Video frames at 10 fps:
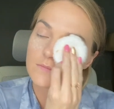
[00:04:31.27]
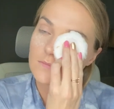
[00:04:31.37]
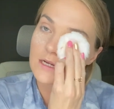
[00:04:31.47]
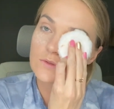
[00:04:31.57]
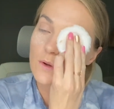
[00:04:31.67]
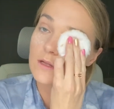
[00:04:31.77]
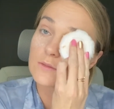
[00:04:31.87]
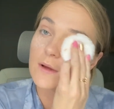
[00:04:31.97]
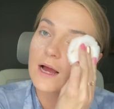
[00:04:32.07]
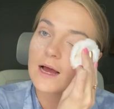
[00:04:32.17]
as well as
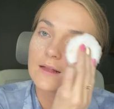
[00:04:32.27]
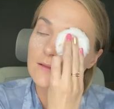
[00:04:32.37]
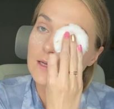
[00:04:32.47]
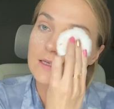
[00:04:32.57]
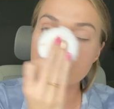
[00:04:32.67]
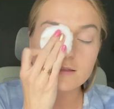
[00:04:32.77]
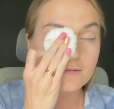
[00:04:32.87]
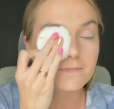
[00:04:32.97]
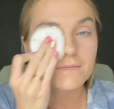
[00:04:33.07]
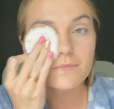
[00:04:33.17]
my eyelids.
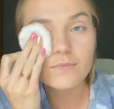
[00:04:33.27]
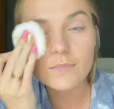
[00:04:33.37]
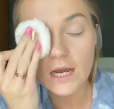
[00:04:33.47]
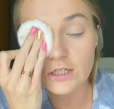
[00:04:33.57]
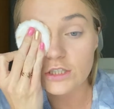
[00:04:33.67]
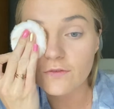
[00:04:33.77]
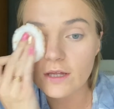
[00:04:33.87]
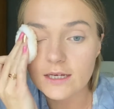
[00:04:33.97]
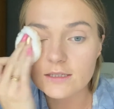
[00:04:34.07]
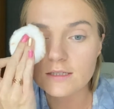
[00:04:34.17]
I just feel
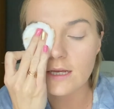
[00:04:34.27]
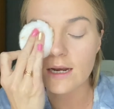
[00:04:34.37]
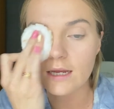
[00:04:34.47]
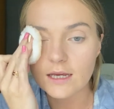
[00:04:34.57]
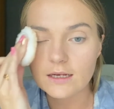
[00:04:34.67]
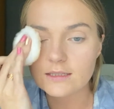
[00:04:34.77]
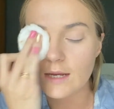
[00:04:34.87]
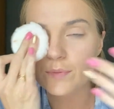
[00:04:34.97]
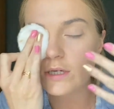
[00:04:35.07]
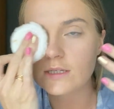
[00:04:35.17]
like setting, because I
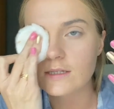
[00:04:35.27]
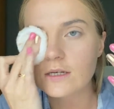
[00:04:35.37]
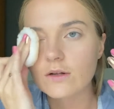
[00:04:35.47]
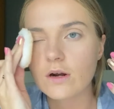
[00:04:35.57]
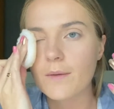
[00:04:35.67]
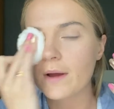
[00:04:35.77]
put concealer on my